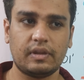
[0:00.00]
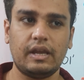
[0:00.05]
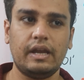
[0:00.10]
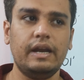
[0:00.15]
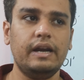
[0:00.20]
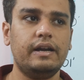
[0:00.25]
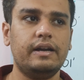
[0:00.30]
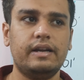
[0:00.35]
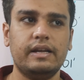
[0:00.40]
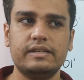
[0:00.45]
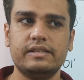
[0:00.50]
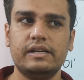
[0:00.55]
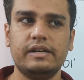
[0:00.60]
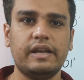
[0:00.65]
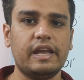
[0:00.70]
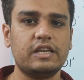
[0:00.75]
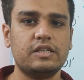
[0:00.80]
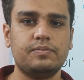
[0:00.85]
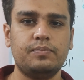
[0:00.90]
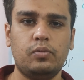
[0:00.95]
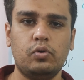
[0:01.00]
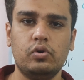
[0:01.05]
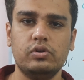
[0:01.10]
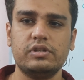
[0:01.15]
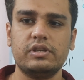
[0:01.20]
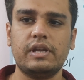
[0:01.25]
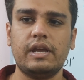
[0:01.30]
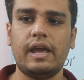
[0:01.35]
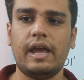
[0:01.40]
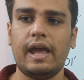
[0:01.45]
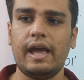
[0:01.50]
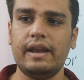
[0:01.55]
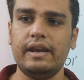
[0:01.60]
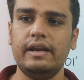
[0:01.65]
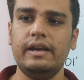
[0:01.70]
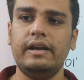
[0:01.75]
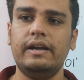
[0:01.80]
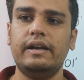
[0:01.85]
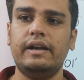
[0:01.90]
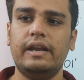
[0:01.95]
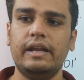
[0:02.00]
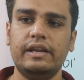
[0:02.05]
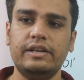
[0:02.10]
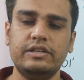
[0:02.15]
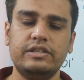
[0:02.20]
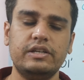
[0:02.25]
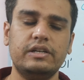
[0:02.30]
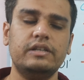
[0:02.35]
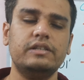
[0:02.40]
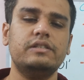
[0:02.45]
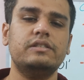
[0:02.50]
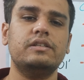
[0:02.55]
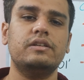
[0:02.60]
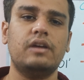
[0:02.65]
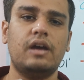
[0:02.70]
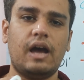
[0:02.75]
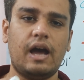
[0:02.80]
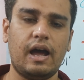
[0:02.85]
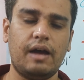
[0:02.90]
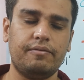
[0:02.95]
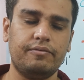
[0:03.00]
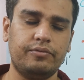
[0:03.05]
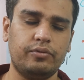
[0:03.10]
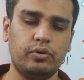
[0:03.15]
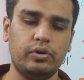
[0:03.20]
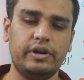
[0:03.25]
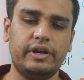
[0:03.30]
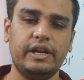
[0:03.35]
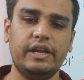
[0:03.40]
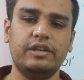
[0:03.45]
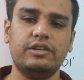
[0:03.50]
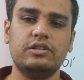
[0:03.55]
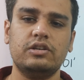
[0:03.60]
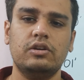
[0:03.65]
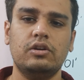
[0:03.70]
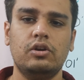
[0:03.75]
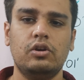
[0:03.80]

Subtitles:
it doesn't expose any dangerous voltage